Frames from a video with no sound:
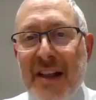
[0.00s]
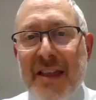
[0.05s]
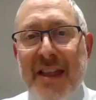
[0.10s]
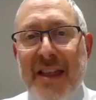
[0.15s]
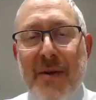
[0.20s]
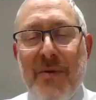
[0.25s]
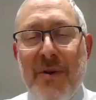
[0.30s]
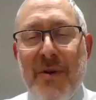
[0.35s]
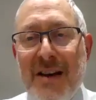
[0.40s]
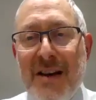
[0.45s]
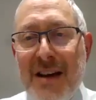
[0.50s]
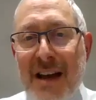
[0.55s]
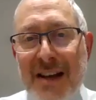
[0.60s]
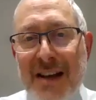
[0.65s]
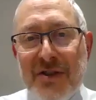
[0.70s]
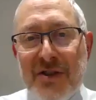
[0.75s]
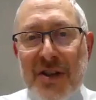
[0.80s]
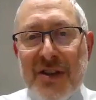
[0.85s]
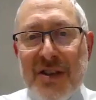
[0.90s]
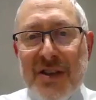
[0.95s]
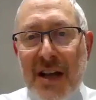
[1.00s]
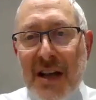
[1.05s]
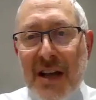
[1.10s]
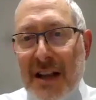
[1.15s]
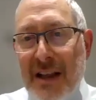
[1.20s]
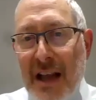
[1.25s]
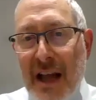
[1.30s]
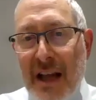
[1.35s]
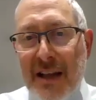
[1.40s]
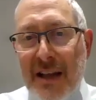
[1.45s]
They were not just
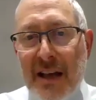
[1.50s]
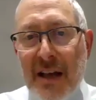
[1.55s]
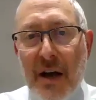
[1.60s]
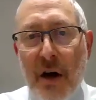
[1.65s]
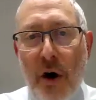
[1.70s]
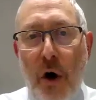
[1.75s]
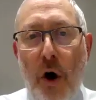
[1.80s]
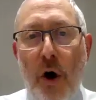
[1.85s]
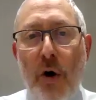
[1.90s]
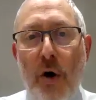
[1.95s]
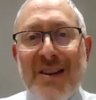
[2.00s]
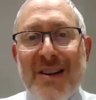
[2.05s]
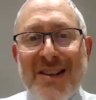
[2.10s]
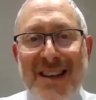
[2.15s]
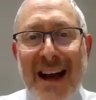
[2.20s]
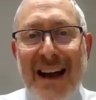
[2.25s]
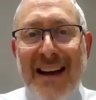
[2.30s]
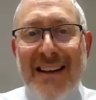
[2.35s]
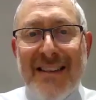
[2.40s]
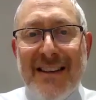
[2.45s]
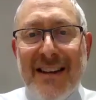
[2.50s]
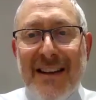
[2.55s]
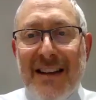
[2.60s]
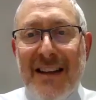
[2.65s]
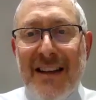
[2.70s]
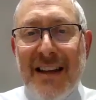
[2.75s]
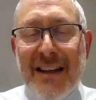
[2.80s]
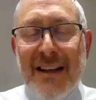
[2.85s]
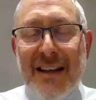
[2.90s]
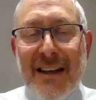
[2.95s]
like
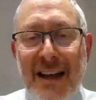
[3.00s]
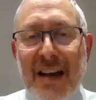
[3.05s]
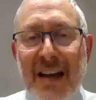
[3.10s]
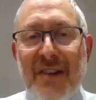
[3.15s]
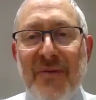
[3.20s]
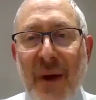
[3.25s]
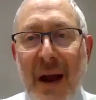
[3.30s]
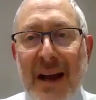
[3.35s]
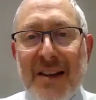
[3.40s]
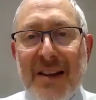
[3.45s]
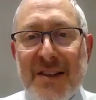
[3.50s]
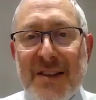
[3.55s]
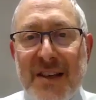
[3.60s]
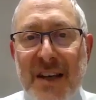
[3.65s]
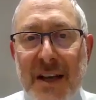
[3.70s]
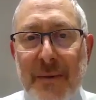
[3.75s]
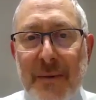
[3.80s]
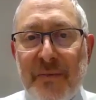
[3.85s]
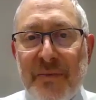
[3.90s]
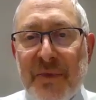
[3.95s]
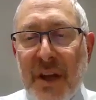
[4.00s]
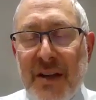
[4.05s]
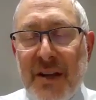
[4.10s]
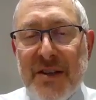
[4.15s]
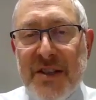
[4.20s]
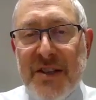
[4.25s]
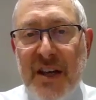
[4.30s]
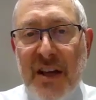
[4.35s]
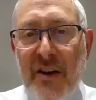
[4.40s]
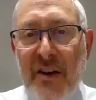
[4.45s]
horizontally advancing.
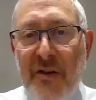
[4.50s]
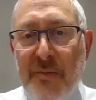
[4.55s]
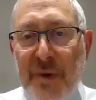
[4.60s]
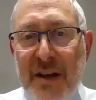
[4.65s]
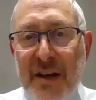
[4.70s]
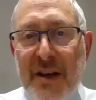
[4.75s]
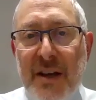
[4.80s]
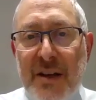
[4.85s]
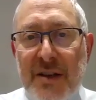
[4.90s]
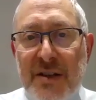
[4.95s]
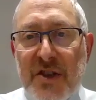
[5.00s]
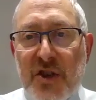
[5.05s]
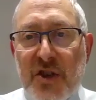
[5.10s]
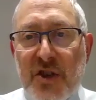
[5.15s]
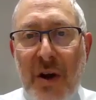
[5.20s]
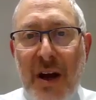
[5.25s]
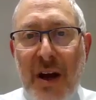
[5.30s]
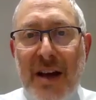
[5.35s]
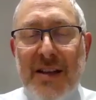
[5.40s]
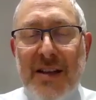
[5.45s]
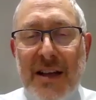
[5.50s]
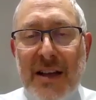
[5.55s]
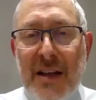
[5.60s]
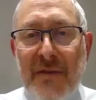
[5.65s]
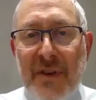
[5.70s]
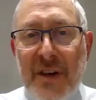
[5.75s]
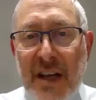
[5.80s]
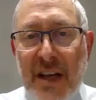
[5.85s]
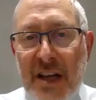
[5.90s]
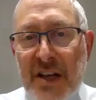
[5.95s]
Instead of being constrained to
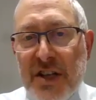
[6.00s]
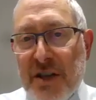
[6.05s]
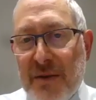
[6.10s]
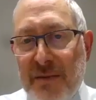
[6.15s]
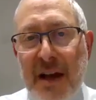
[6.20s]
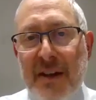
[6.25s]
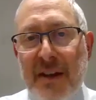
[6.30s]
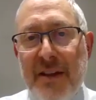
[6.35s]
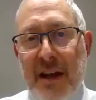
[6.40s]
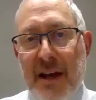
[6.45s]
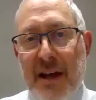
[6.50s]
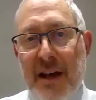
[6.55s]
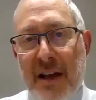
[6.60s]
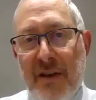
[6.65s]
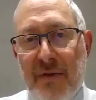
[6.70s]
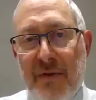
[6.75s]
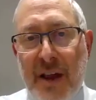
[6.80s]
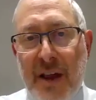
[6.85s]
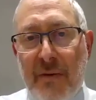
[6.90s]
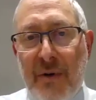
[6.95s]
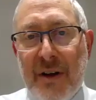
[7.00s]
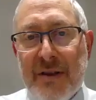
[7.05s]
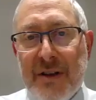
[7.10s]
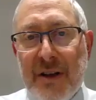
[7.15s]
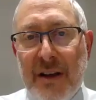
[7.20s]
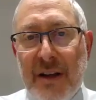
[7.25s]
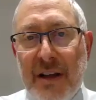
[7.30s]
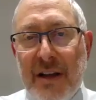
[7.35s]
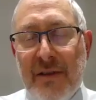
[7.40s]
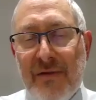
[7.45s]
live in Egypt, now they can live where they want
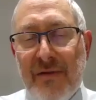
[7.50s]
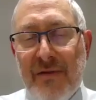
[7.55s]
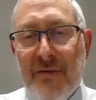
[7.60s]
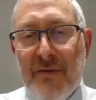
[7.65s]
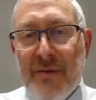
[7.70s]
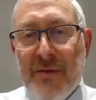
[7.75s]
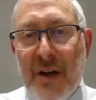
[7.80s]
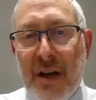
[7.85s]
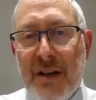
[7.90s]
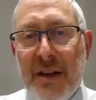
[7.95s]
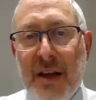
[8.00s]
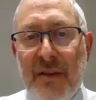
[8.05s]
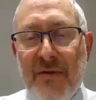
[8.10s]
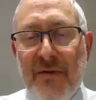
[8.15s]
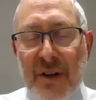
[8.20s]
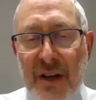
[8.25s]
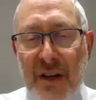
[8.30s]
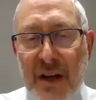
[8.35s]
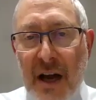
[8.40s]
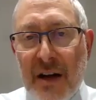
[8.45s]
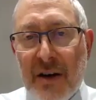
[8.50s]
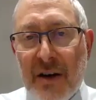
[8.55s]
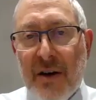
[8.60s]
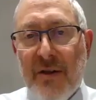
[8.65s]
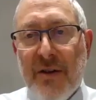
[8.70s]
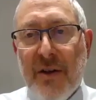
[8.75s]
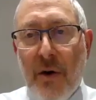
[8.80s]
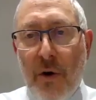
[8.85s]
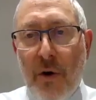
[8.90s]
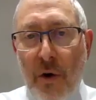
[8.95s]
to live, and they even
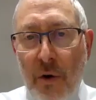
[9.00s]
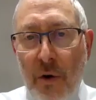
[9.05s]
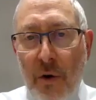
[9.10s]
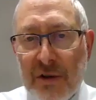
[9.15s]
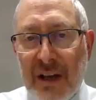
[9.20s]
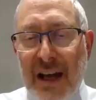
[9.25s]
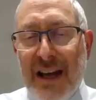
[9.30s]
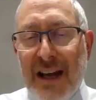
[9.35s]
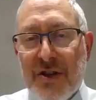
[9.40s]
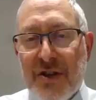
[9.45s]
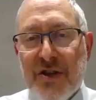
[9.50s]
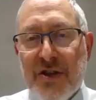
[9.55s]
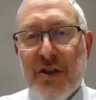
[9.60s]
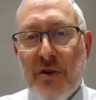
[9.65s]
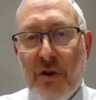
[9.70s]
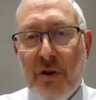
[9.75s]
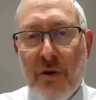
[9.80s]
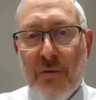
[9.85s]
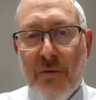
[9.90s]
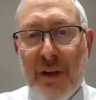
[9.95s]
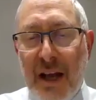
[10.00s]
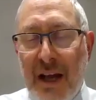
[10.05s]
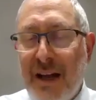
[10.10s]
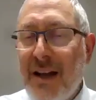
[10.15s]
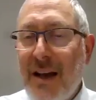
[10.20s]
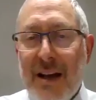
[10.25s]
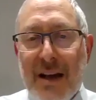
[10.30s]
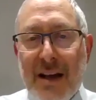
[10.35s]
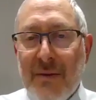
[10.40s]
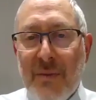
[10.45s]
conquer their old ancient homeland.